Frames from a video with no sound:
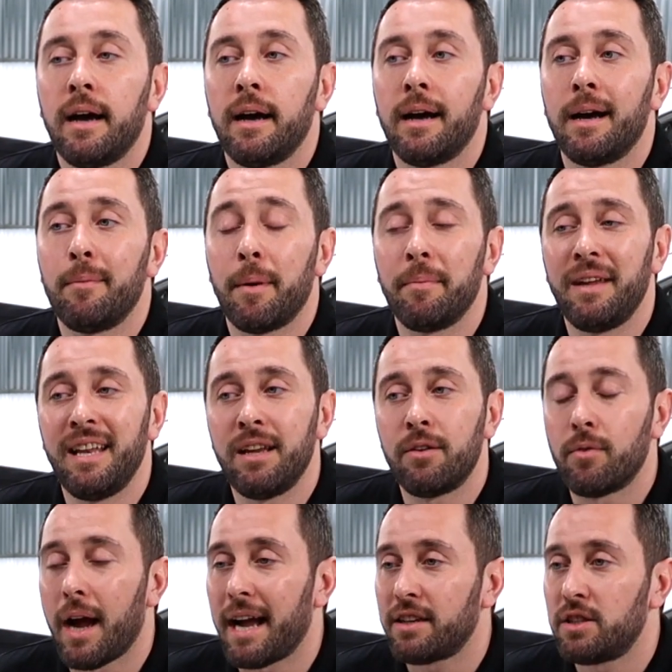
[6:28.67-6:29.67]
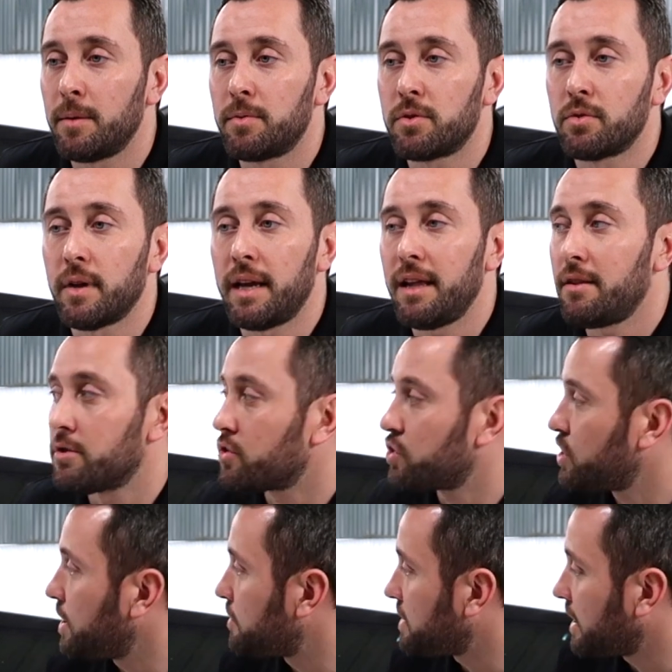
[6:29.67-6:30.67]
I'm getting rock chips ready. There's
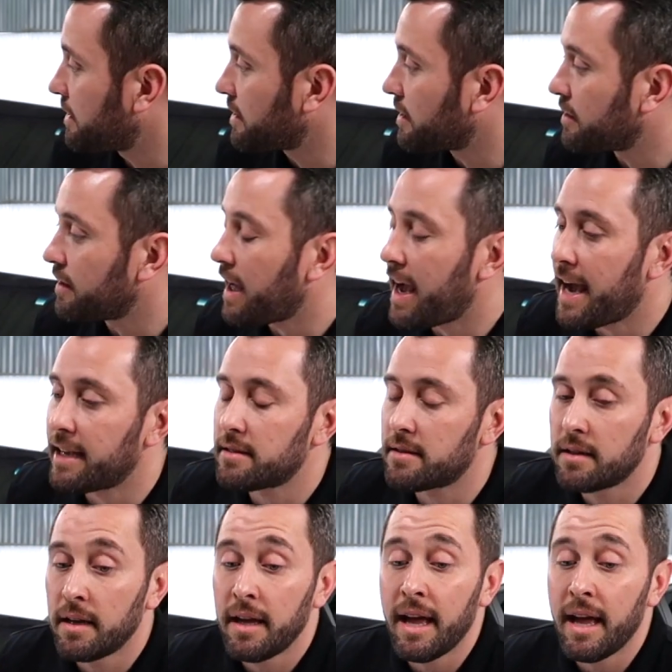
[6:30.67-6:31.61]
chips on the glass.